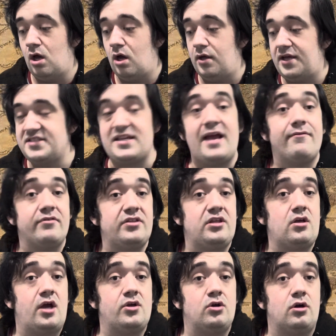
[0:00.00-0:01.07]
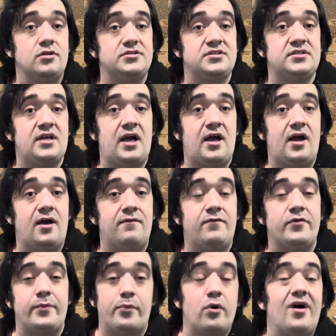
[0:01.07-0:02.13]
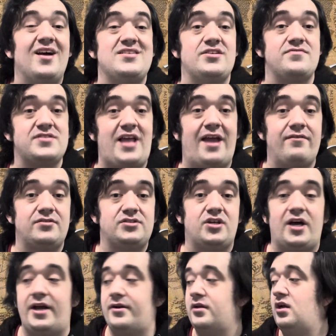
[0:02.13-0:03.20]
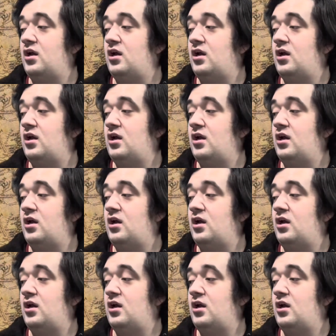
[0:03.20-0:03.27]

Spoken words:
That's everything I got for the price of Skaventide,